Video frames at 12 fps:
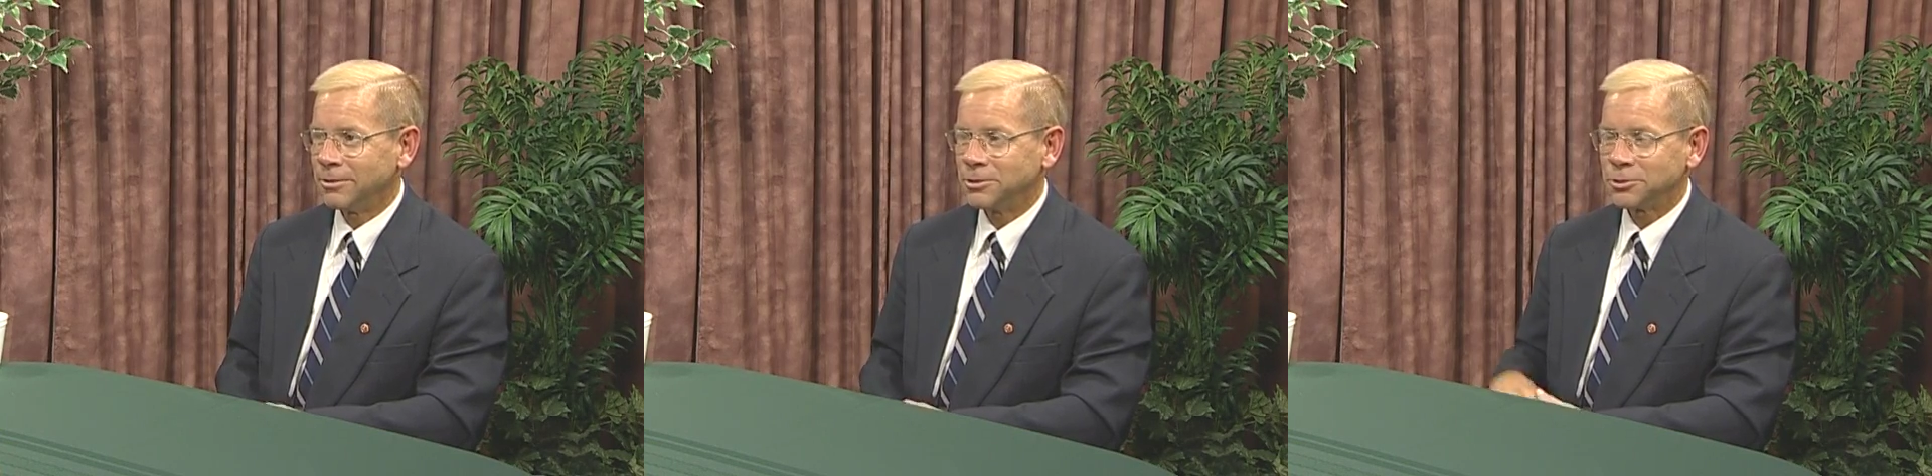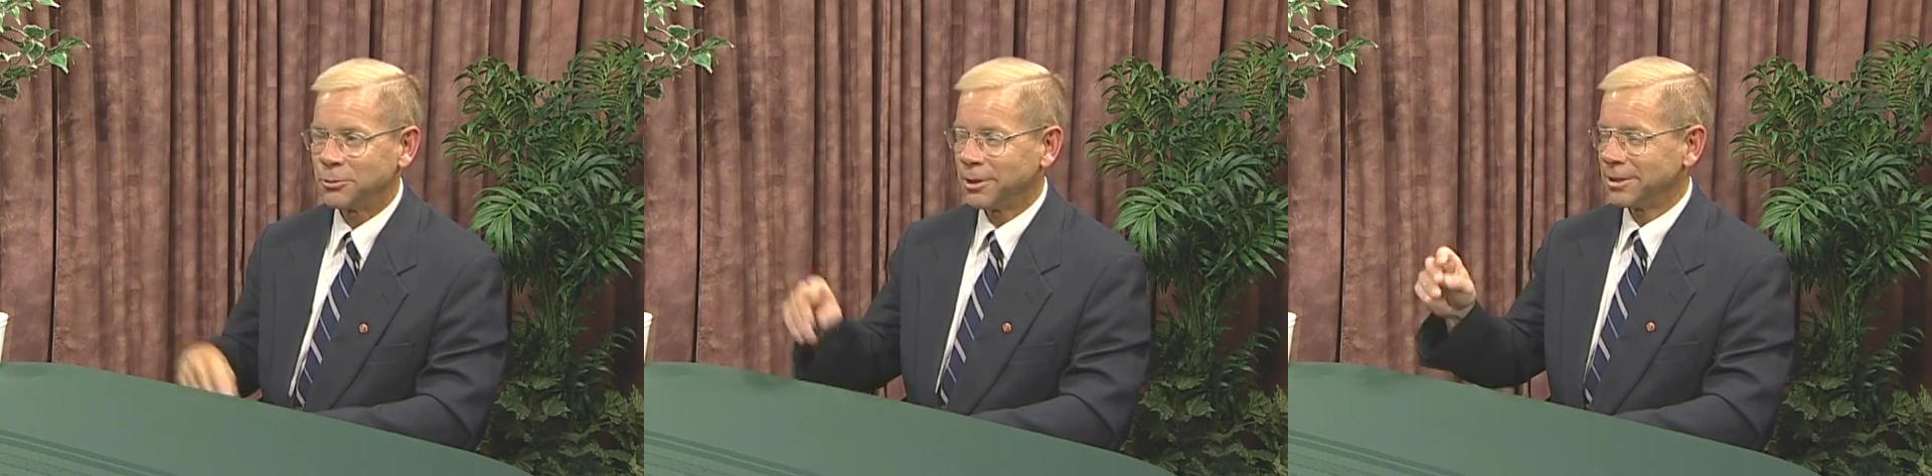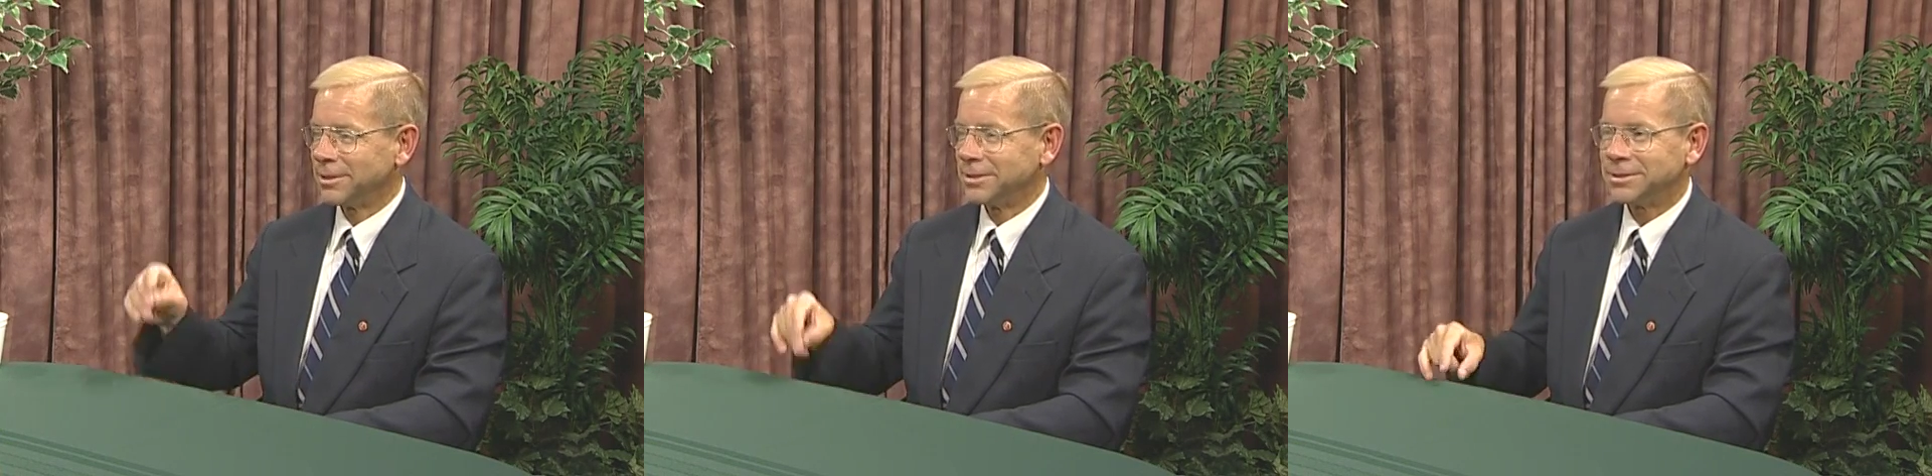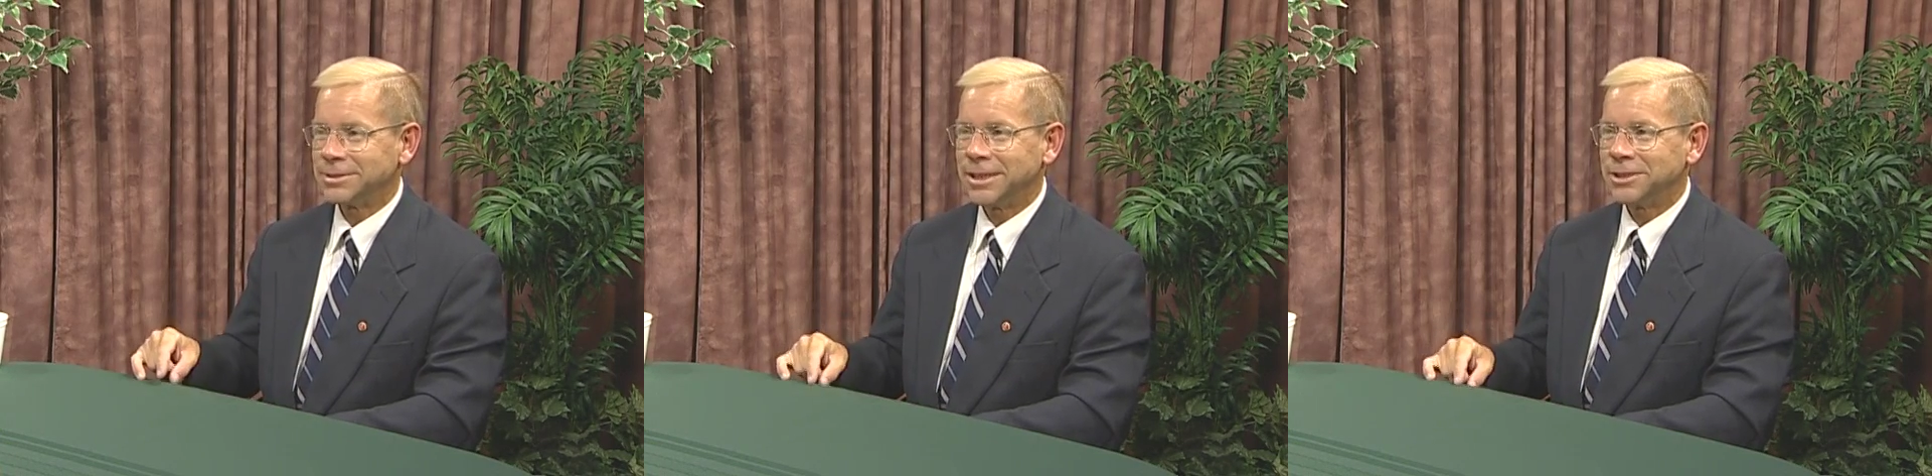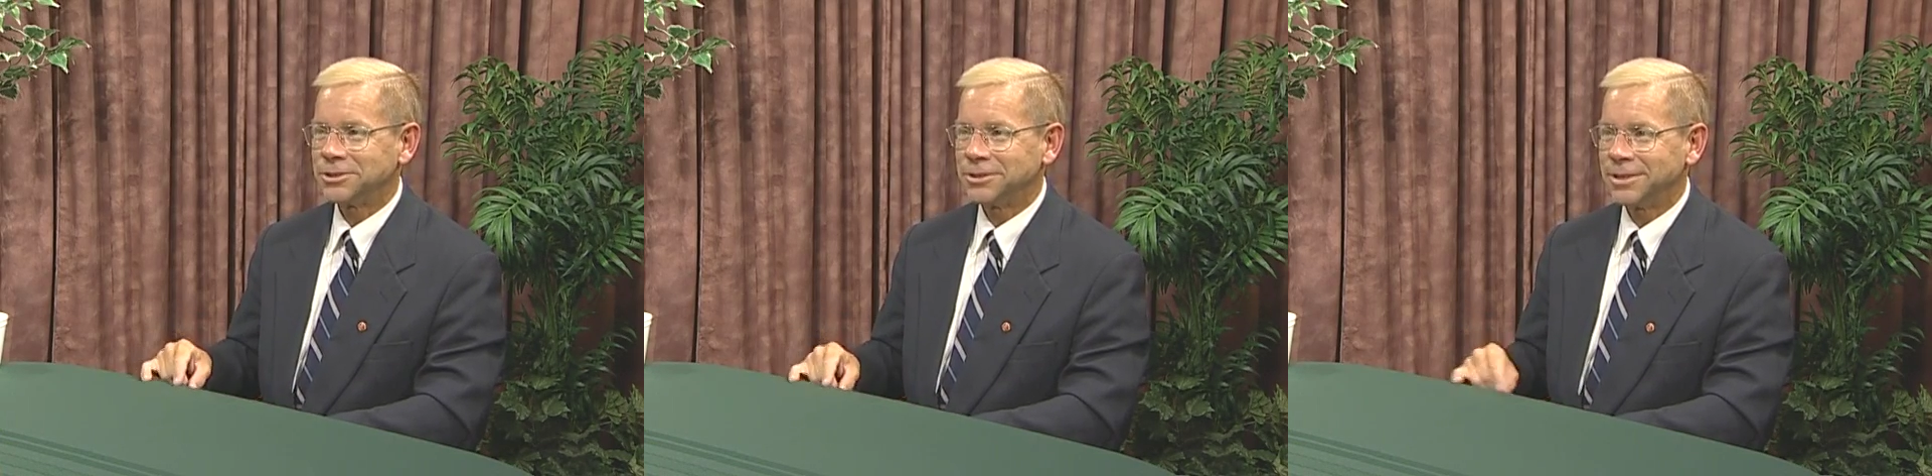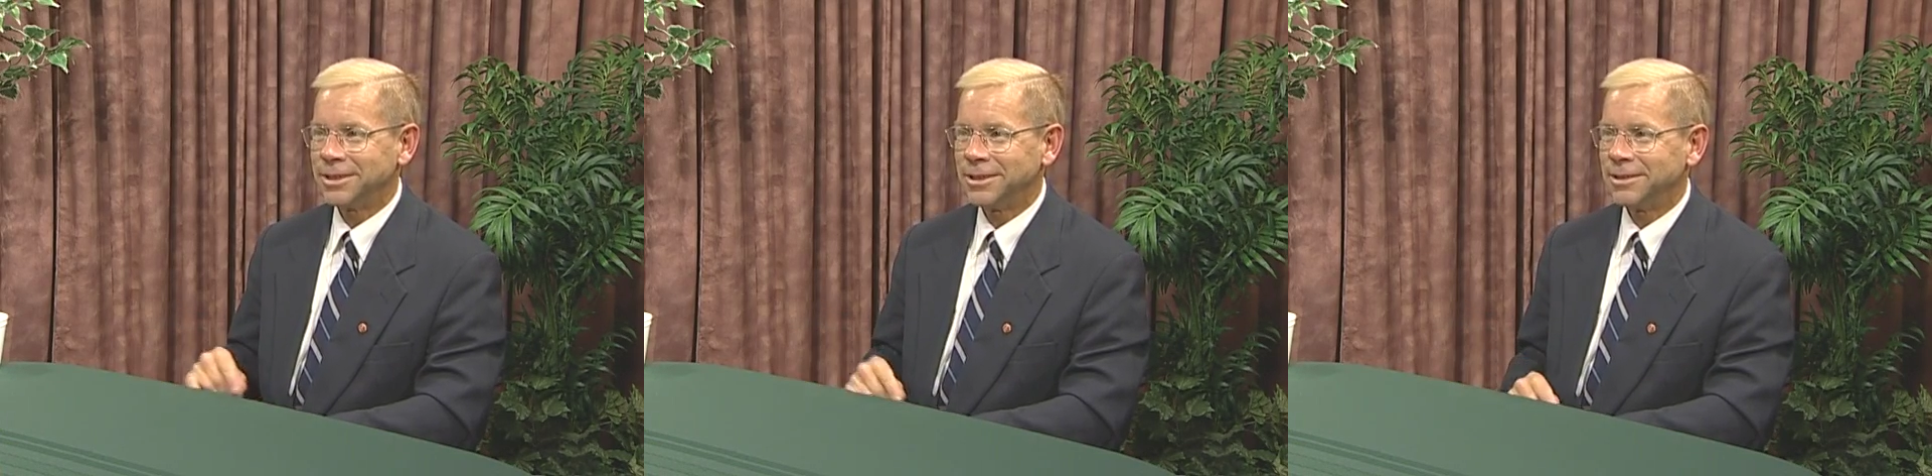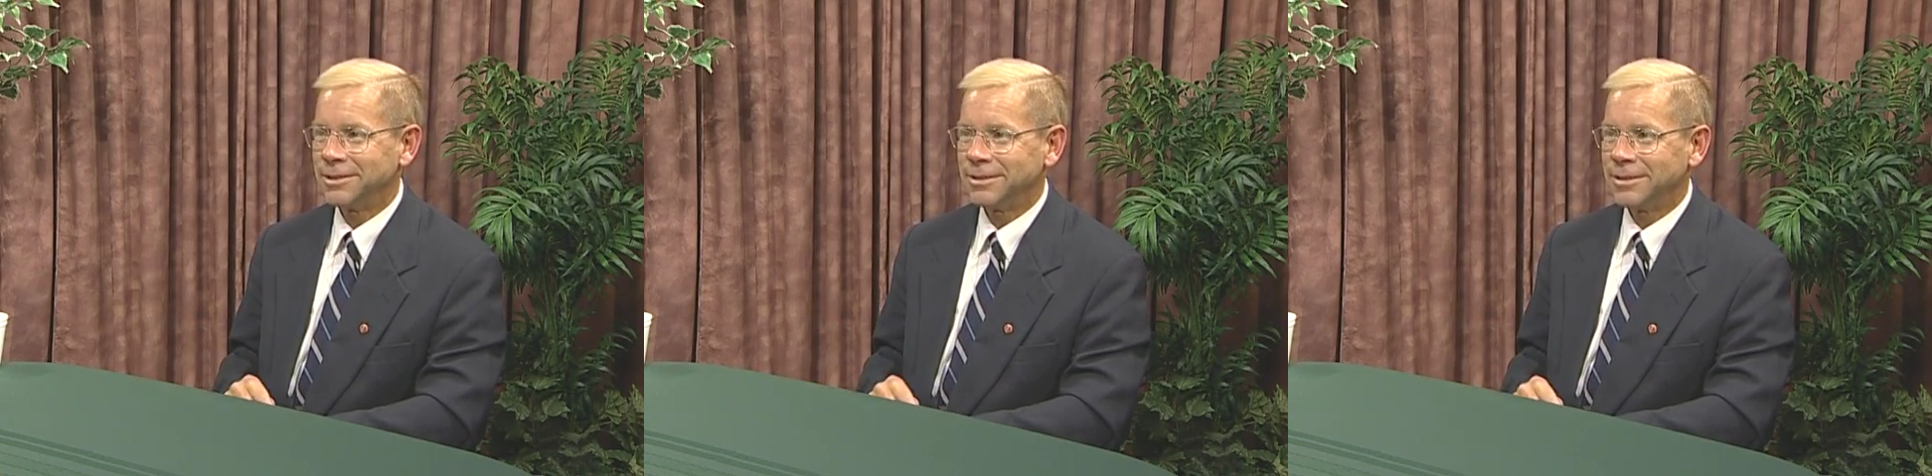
used to work at this station here,